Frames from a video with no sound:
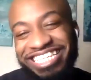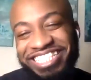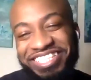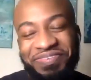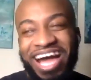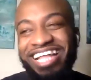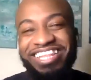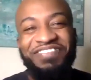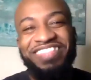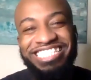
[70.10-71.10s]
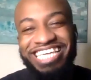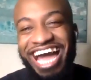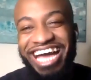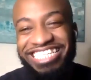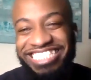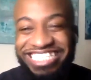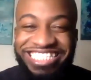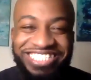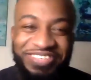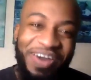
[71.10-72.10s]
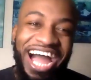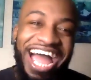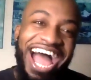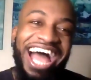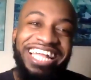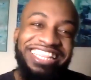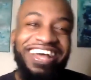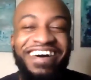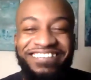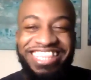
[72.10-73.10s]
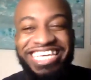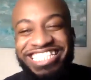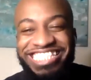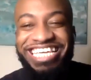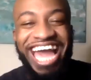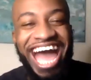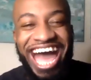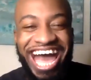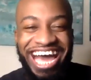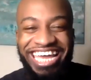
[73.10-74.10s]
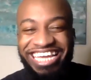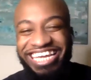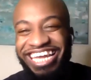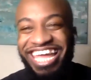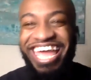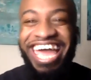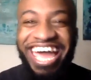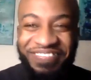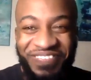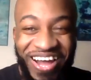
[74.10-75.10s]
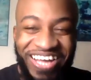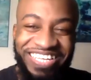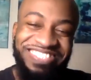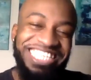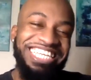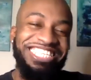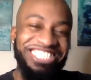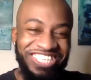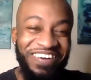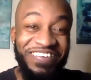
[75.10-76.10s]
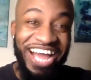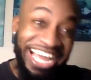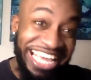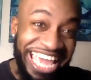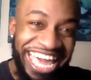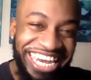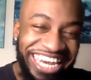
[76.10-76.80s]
is why I love this guy. This is why I love this guy. Welcome to the show again.